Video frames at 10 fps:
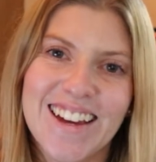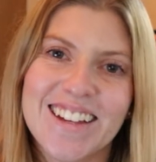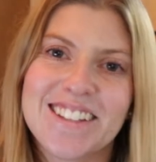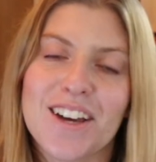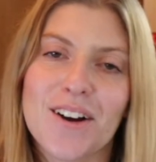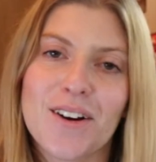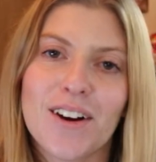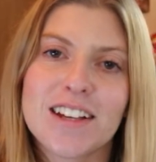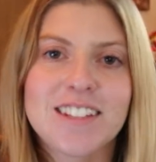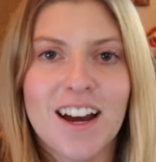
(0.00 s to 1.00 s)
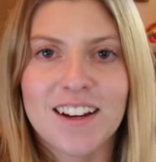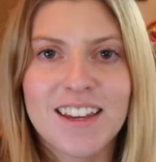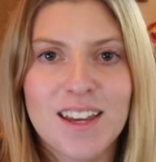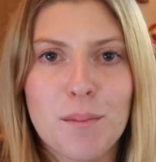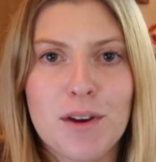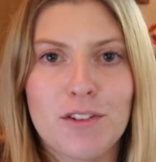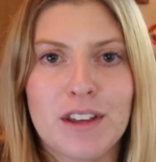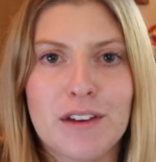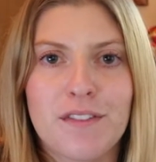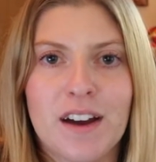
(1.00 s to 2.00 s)
So a stocking can be
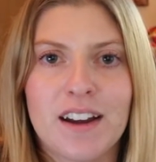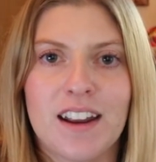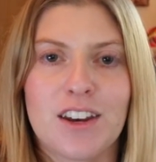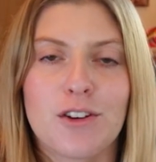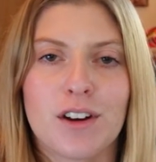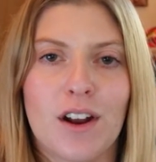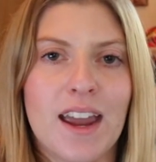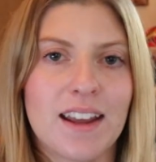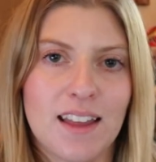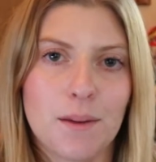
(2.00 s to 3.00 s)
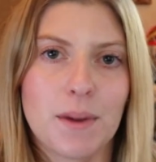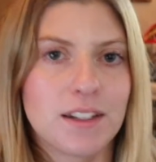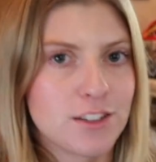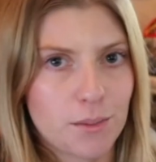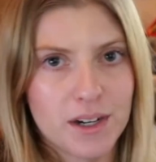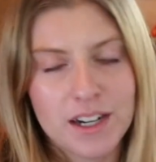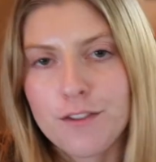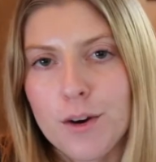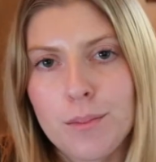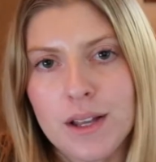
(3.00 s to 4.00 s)
really fun, and you can hang them in so many
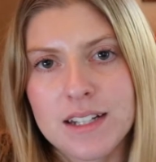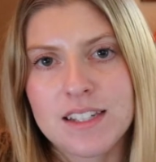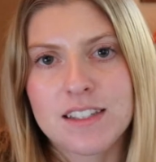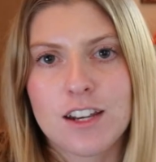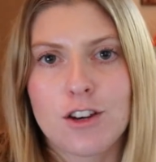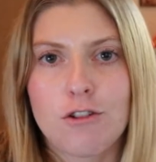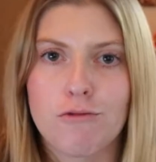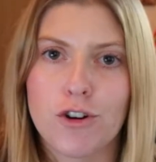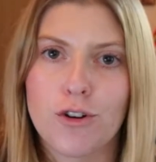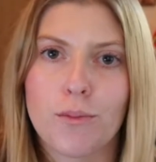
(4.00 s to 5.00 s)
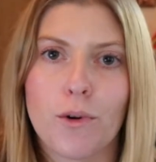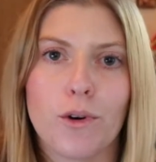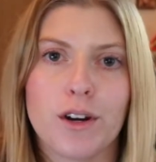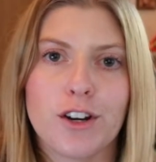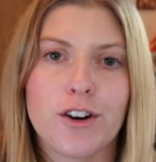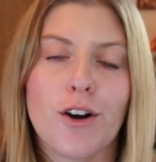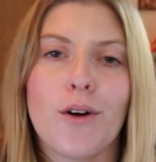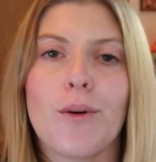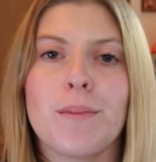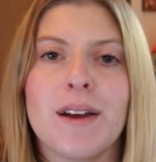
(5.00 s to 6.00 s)
different places in your room or in your
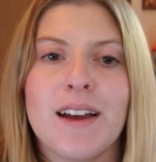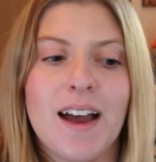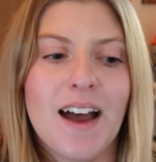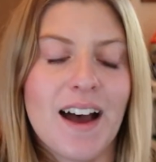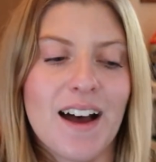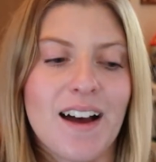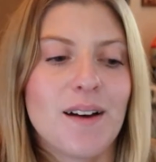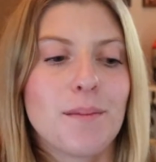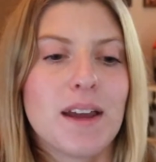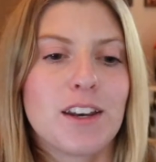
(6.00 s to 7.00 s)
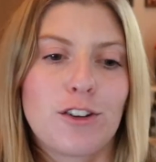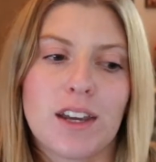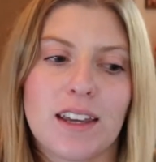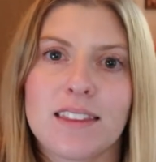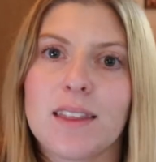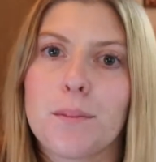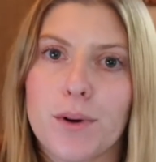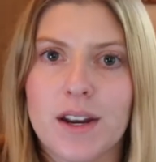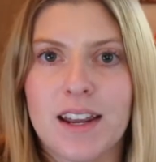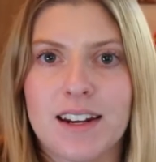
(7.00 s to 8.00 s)
home, and you can get them
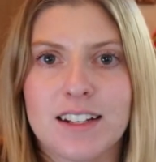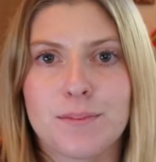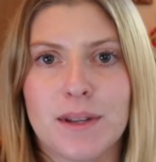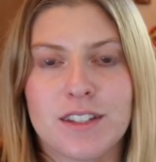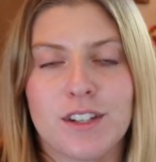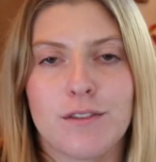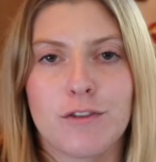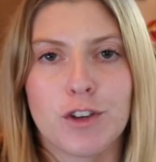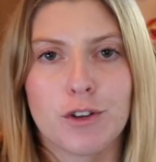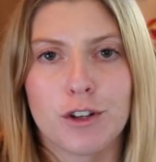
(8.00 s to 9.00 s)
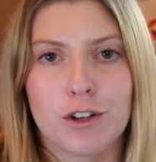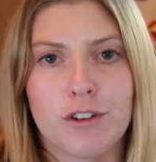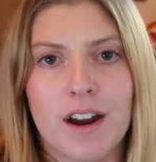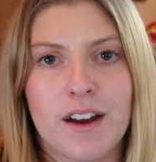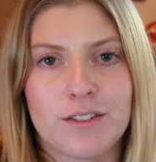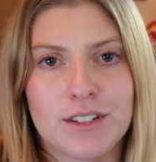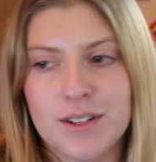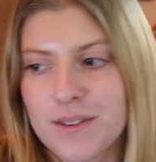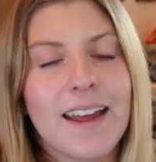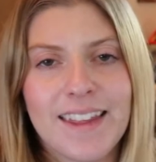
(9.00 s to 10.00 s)
pretty inexpensive if you look around.
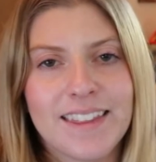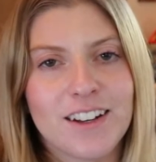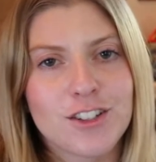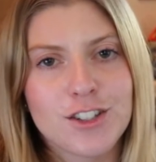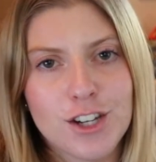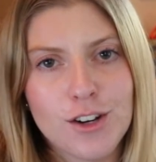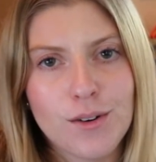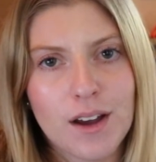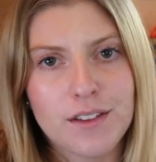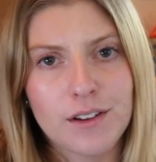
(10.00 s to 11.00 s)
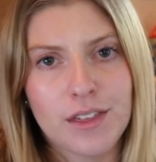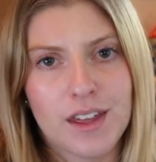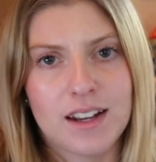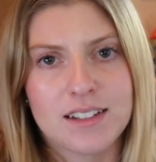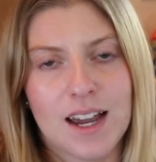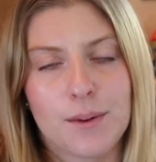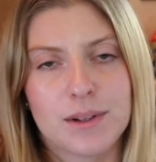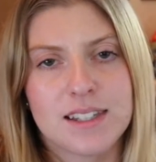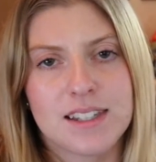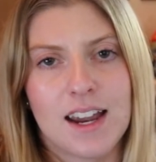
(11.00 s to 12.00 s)
And then there's two other things I
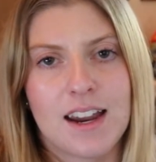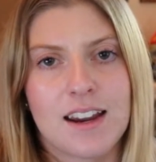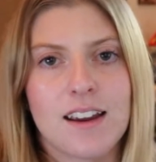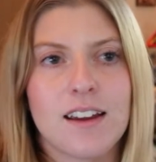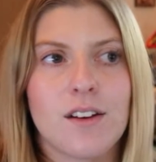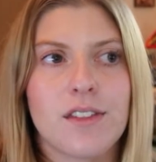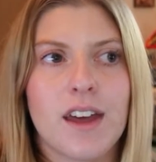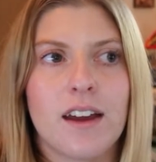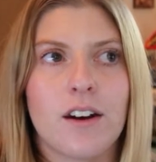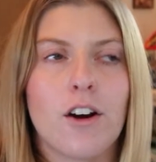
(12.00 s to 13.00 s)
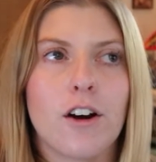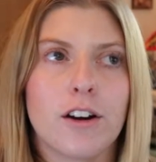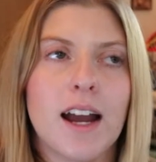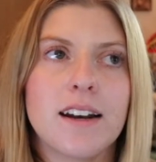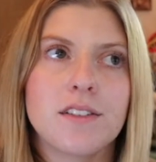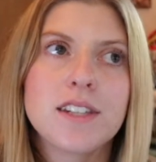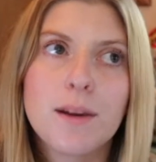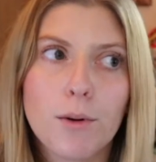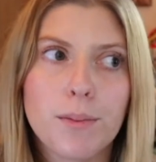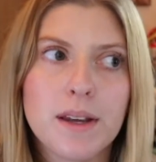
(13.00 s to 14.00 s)
would say that are kind of
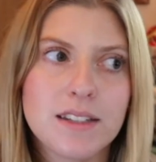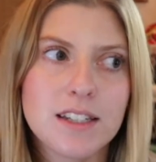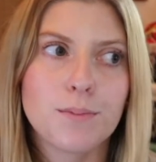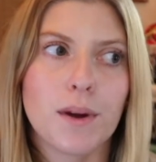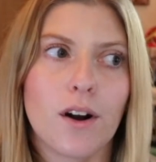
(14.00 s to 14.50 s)
staple pieces but